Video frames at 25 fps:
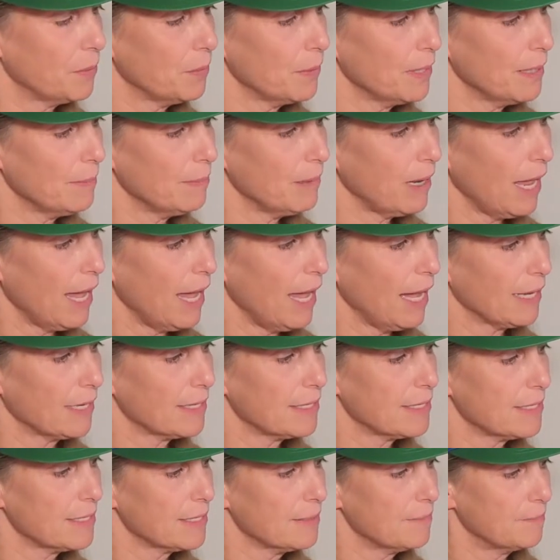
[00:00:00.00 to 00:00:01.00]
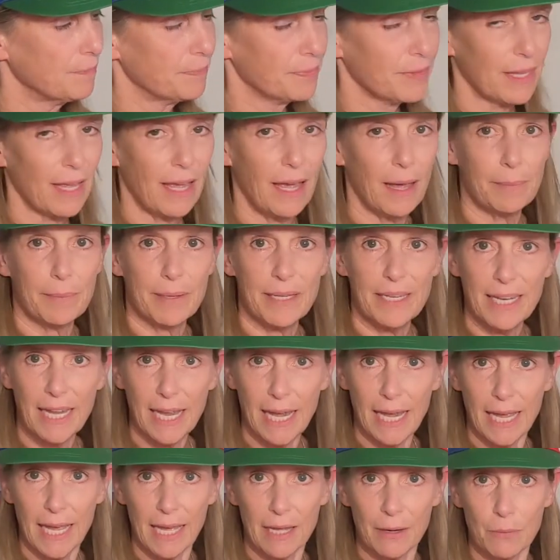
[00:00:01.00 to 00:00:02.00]
3 blocks. I'm going
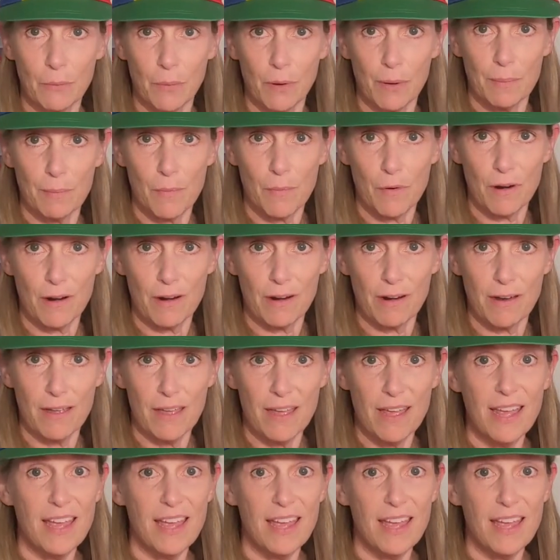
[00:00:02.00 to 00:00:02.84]
to add 1 more.